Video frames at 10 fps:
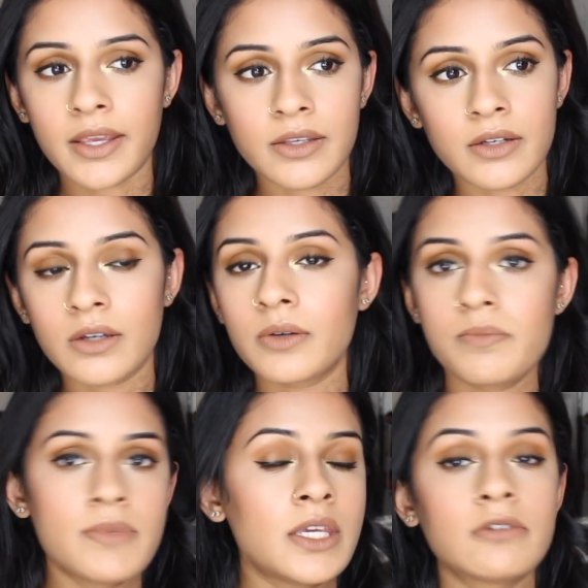you know,
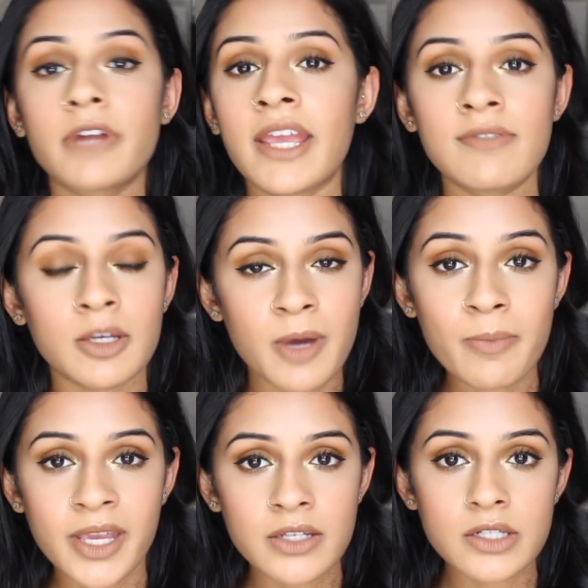me raving
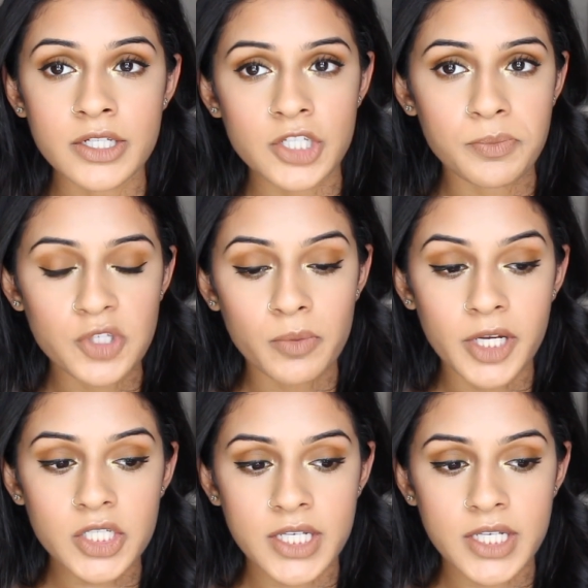about my internship so much,